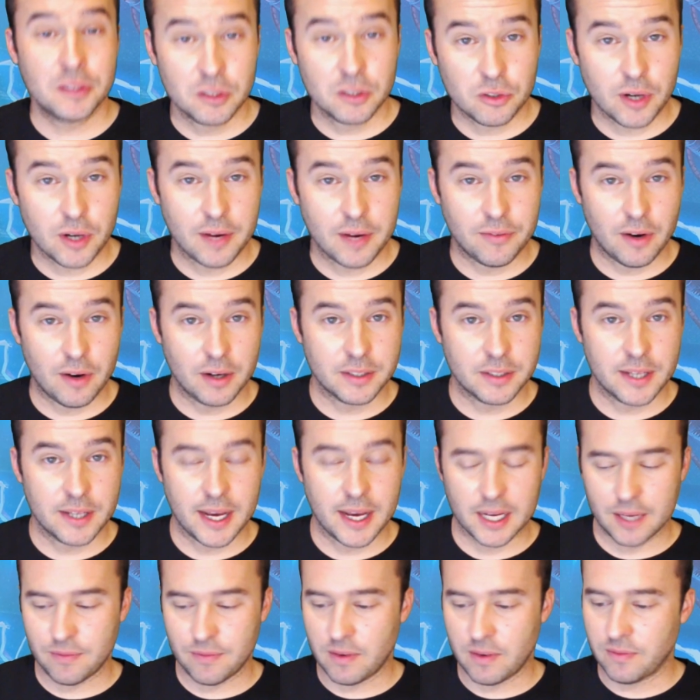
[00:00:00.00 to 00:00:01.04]
a graveyard
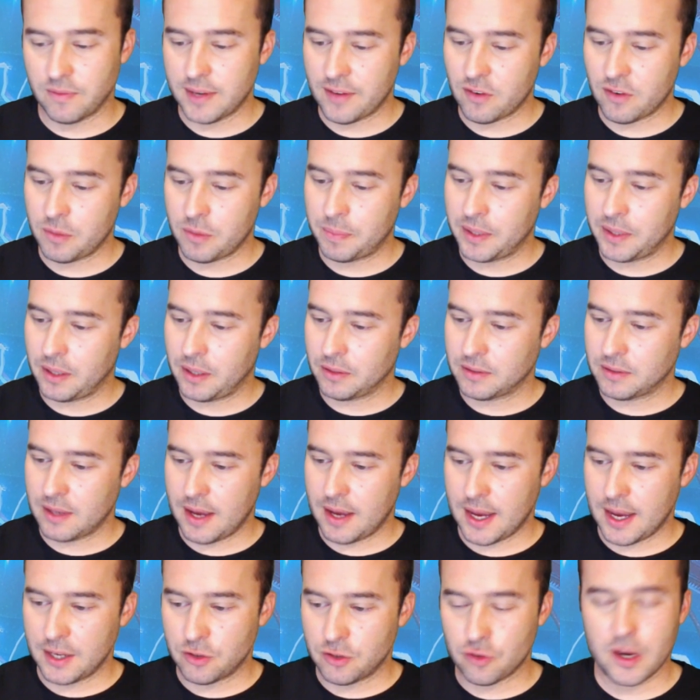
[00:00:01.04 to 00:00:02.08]
deck, if you've never built
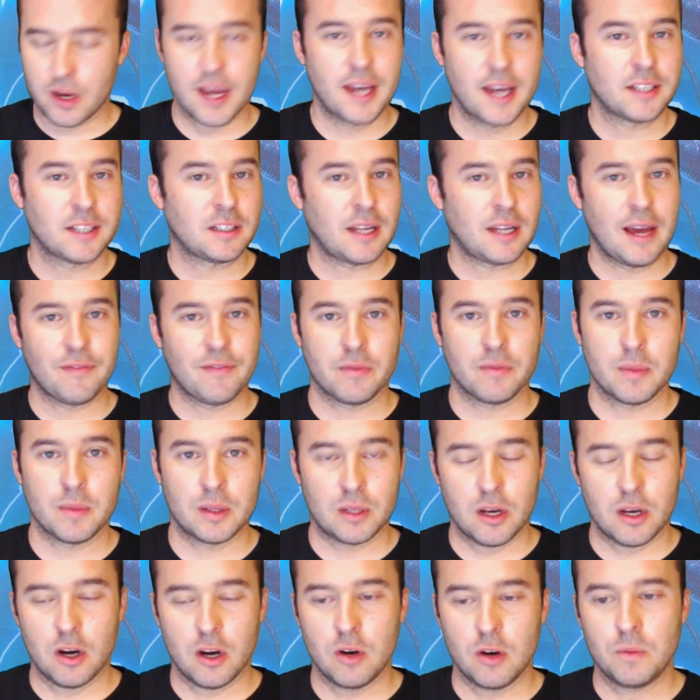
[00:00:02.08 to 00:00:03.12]
a Dredge, Life in the
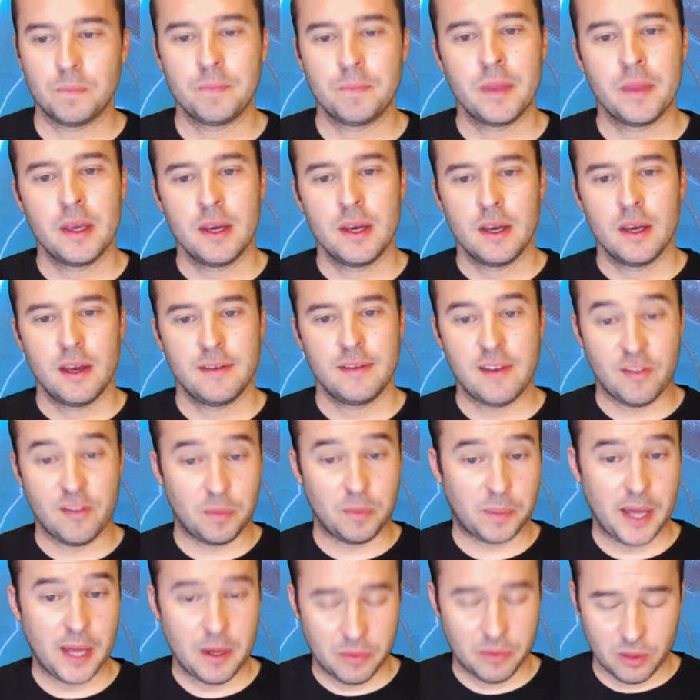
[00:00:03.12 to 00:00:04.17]
Loam, you never
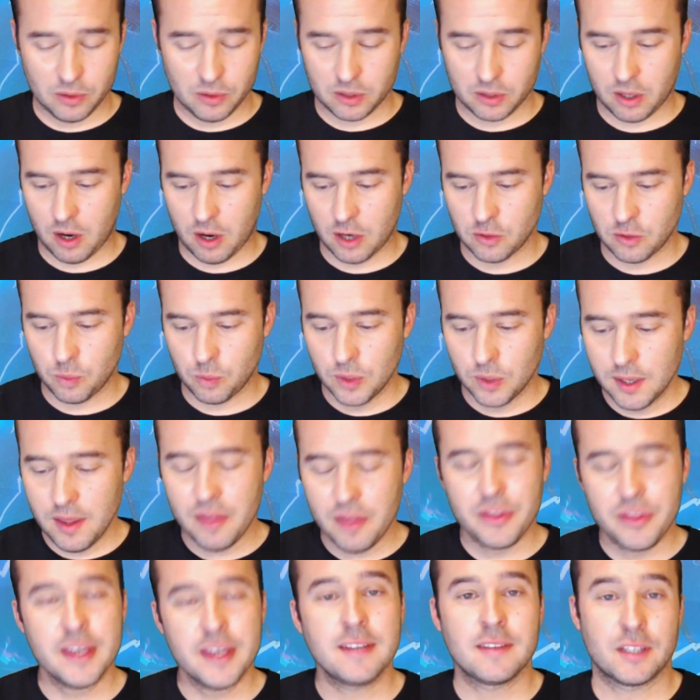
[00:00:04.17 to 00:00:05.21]
played with those cards, one of the
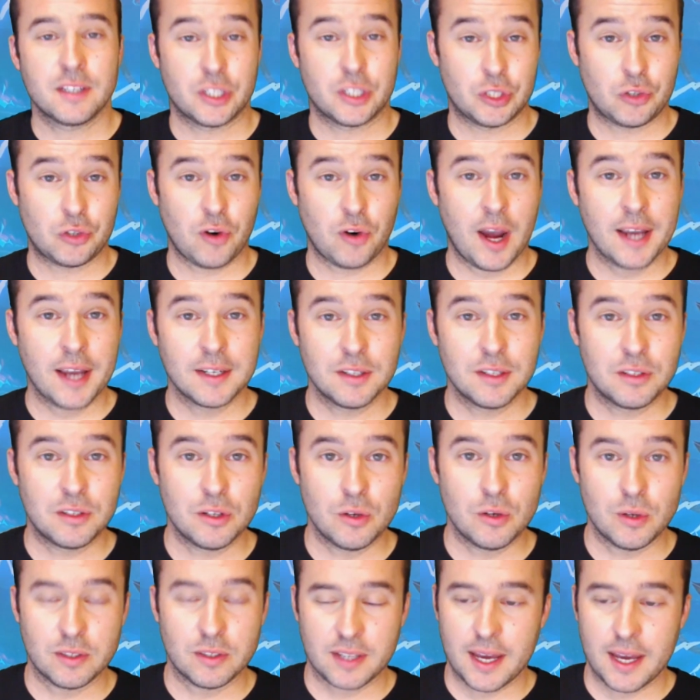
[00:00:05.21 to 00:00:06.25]
things that you're trying to
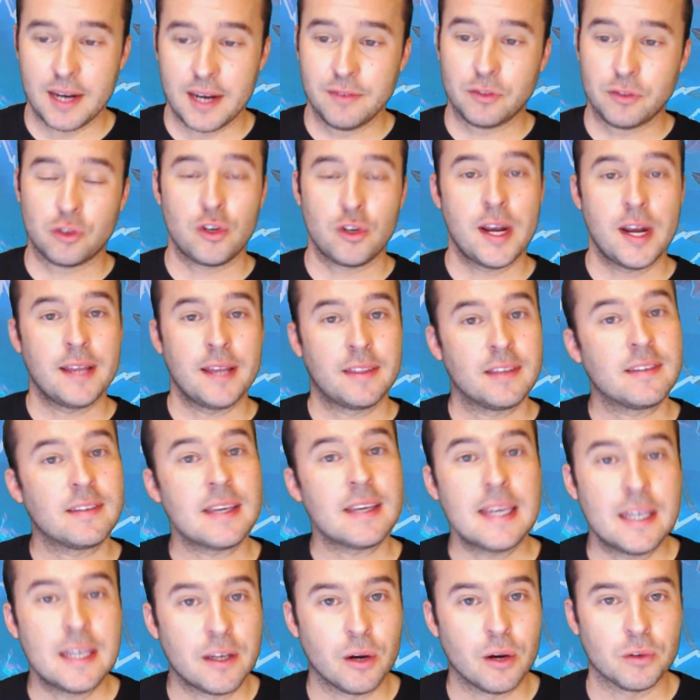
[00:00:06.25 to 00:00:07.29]
do is kind of create this
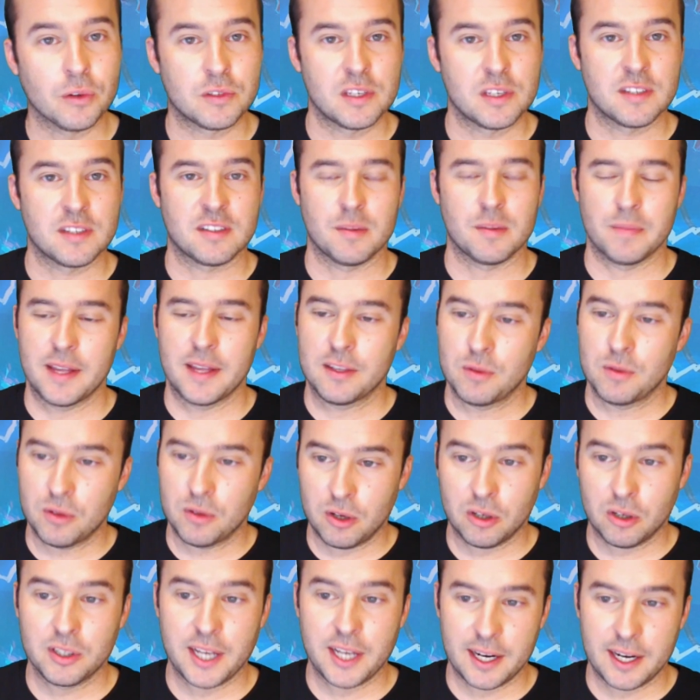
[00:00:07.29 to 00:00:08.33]
ecosystem. That's
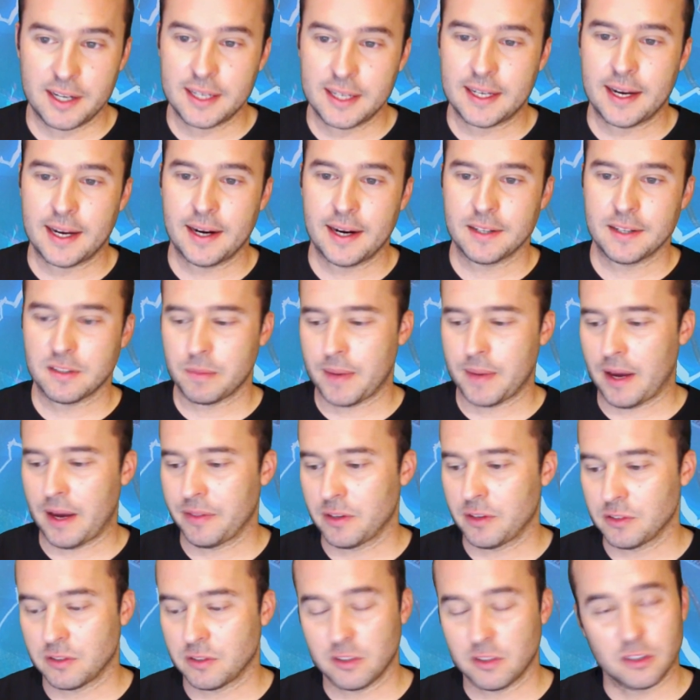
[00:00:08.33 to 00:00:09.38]
what Gary cares about.
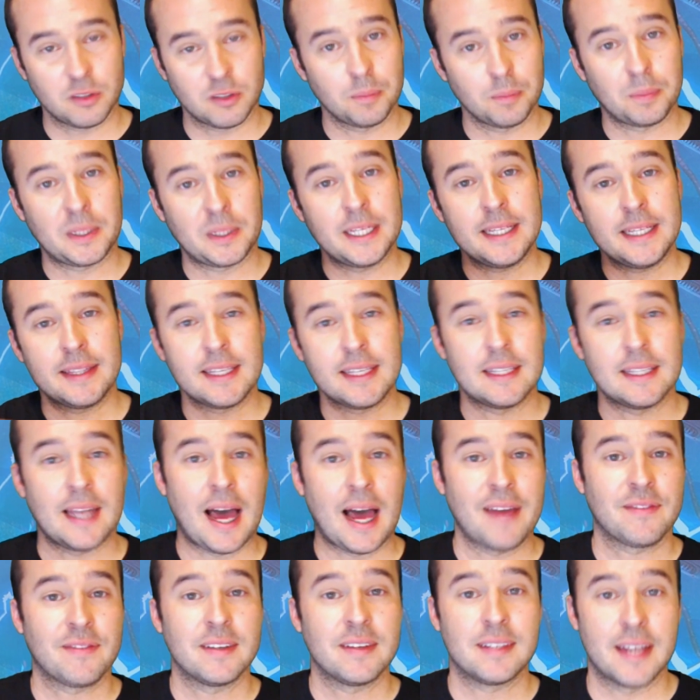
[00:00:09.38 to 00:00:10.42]
There's to complete the
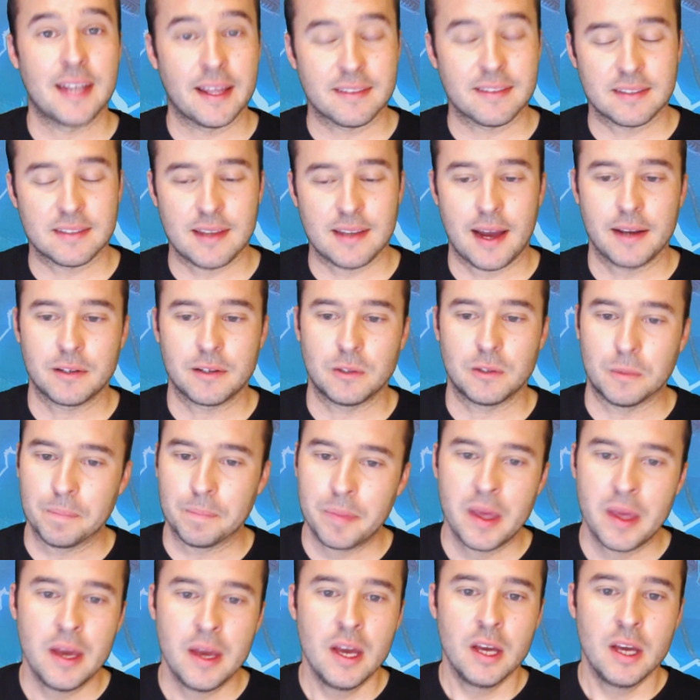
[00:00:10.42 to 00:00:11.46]
life and death cycle.
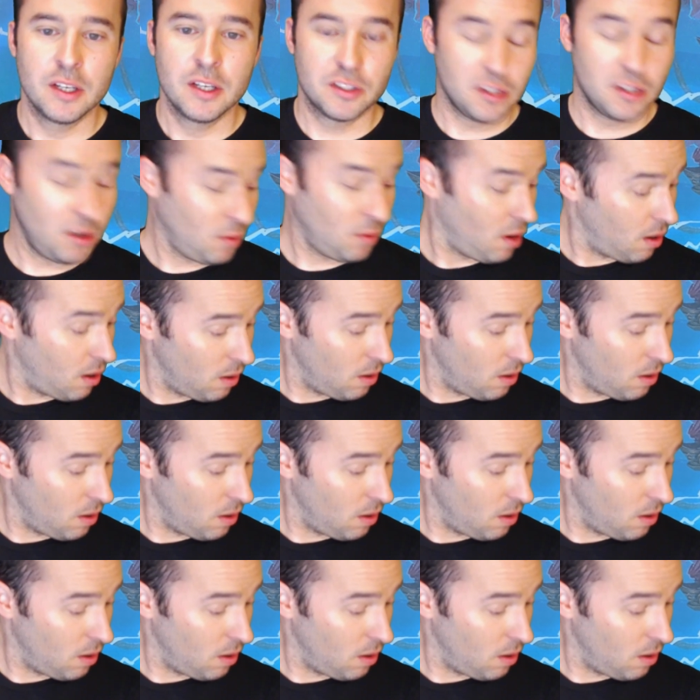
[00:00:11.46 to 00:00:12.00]
So,